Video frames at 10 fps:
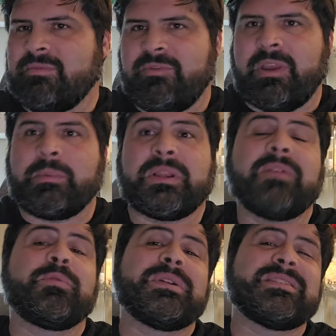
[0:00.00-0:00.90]
family
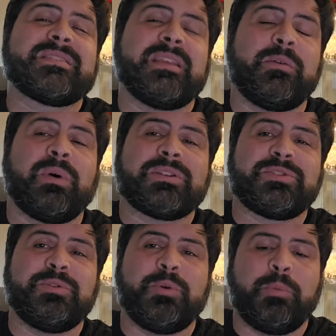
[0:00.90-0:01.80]
loved ones that want
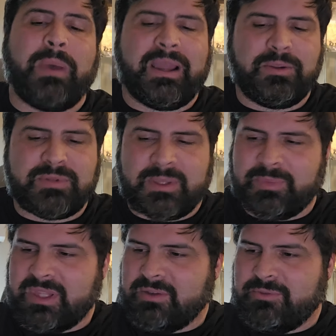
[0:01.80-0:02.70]
to buy you
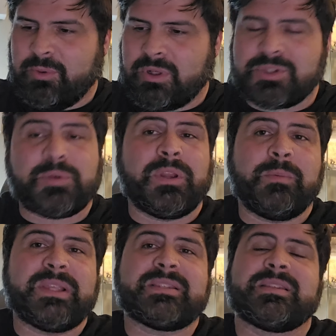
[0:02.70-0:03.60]
something for
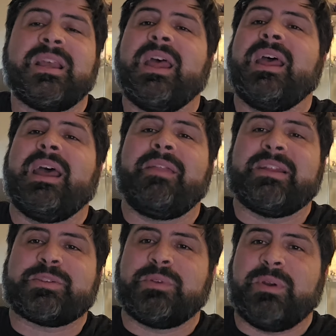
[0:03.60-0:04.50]
Squigmas, and
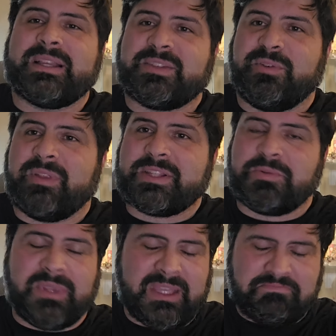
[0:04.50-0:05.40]
that's what you ask for and that's
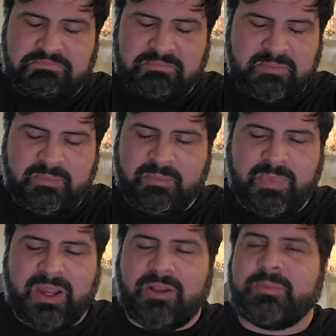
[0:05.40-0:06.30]
what you get,
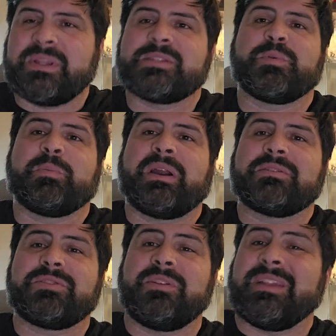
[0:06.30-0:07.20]
by all means, more power
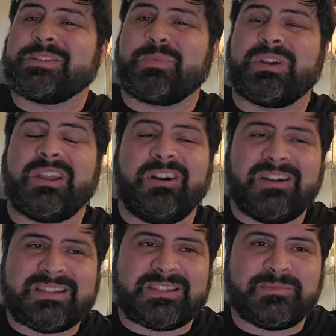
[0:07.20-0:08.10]
to you. That's pretty
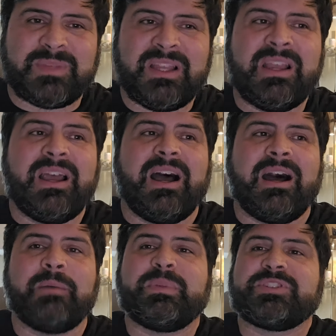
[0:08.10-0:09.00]
awesome.
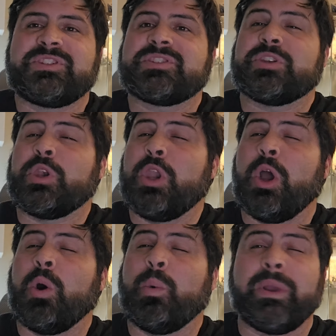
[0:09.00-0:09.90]
But just
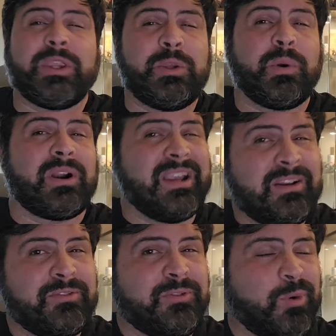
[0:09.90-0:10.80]
know what you are
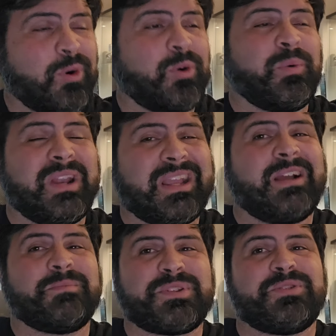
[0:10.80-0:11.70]
in for when it
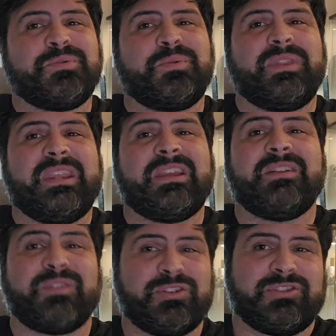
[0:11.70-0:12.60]
comes to the
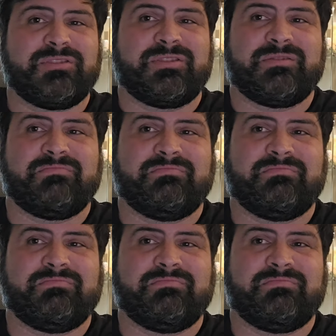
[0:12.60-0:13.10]
conversions.